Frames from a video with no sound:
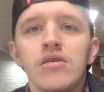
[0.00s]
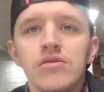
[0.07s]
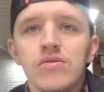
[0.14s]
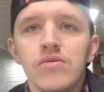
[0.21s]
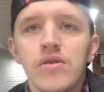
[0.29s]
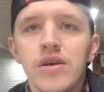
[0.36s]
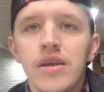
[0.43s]

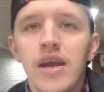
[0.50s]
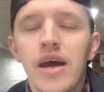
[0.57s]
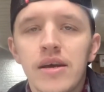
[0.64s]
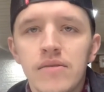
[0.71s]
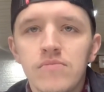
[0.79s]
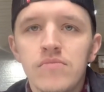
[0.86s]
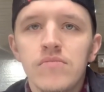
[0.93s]
So then
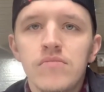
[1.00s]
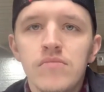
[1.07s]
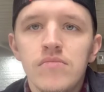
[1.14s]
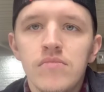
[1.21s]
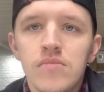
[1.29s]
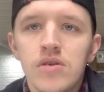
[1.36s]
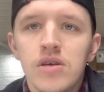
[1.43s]
that
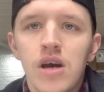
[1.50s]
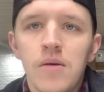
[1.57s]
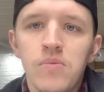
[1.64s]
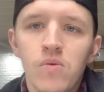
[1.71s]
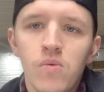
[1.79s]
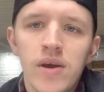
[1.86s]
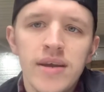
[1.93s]

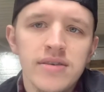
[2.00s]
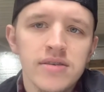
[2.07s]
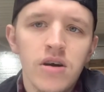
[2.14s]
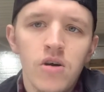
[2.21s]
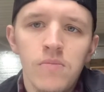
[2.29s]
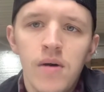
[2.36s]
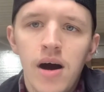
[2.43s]
couple weeks
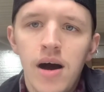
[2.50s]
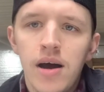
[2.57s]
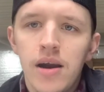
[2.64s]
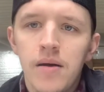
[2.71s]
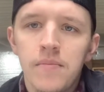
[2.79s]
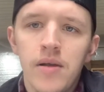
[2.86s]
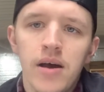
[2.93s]
go by
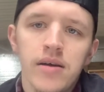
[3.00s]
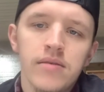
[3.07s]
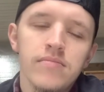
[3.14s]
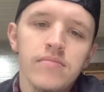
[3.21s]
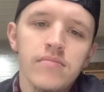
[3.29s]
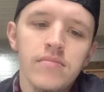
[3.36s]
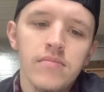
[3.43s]
and I'm like,
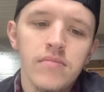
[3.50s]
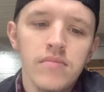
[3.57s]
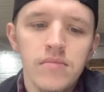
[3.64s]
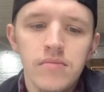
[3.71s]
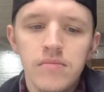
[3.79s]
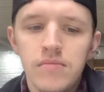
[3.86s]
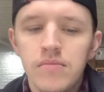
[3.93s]

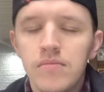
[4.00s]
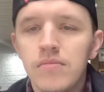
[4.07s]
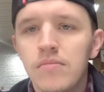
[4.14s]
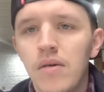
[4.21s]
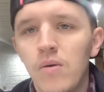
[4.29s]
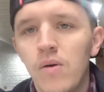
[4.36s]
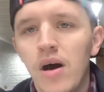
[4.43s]

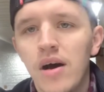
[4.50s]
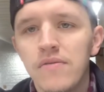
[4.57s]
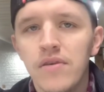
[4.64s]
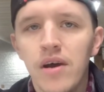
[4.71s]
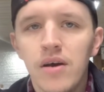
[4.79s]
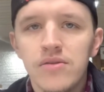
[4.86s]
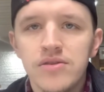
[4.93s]
my wife
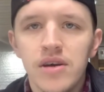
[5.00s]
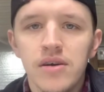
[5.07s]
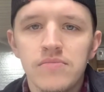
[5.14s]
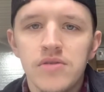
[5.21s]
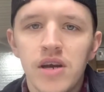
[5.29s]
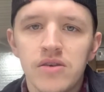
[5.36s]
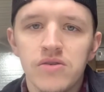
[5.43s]
and I was
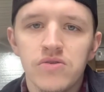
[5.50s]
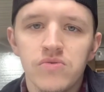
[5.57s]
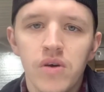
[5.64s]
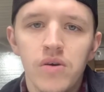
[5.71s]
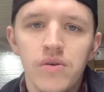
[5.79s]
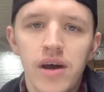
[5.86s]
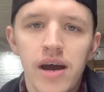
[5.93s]
at Texas
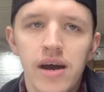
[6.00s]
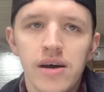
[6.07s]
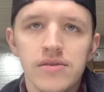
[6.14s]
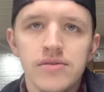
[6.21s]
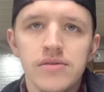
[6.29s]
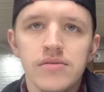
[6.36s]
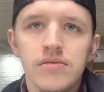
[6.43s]

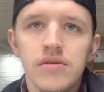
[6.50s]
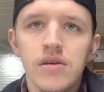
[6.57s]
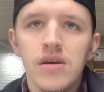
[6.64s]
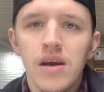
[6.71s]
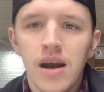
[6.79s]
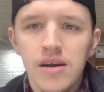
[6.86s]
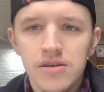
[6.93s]
Roadhouse.
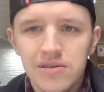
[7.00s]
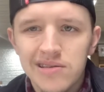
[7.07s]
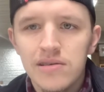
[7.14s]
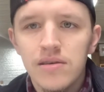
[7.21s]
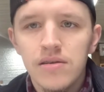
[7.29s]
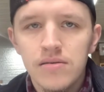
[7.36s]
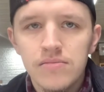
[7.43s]
I was
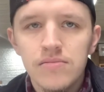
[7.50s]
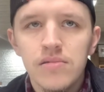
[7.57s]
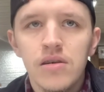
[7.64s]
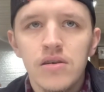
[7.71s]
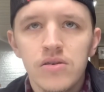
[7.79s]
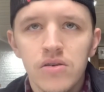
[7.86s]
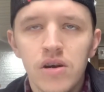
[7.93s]

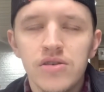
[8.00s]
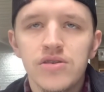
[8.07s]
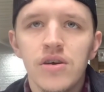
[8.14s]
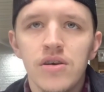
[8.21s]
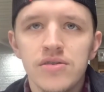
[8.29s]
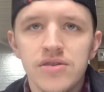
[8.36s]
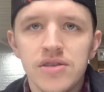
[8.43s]

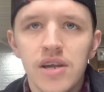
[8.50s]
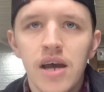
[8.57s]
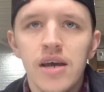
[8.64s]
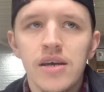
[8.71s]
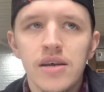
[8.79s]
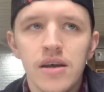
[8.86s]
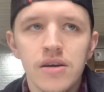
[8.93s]
crunching on
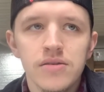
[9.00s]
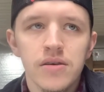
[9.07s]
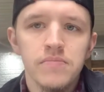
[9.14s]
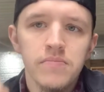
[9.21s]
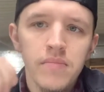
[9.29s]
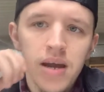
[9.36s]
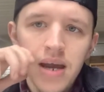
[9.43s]
steak. And I was
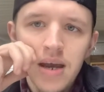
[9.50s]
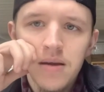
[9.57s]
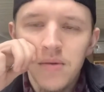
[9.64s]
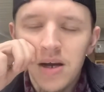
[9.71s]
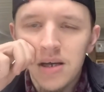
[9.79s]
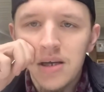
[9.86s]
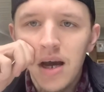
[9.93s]
like, man,
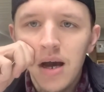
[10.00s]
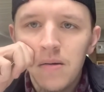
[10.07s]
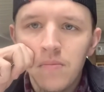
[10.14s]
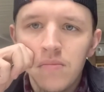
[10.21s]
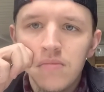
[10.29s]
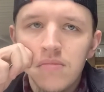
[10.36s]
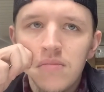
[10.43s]
my
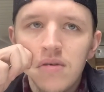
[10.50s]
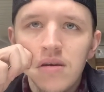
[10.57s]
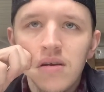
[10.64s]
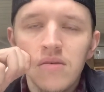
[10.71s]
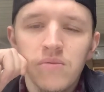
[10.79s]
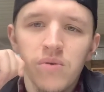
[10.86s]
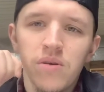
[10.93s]
gum
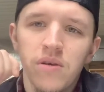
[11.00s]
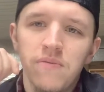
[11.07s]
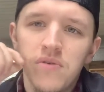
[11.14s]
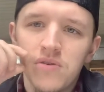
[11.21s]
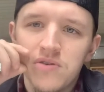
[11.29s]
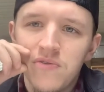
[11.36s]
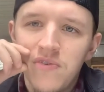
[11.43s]
really
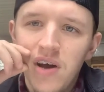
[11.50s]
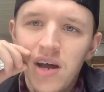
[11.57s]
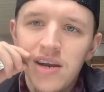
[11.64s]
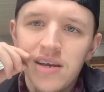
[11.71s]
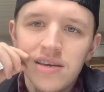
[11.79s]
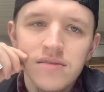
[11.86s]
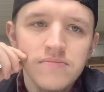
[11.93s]
feels
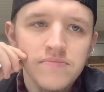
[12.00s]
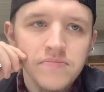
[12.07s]
funny.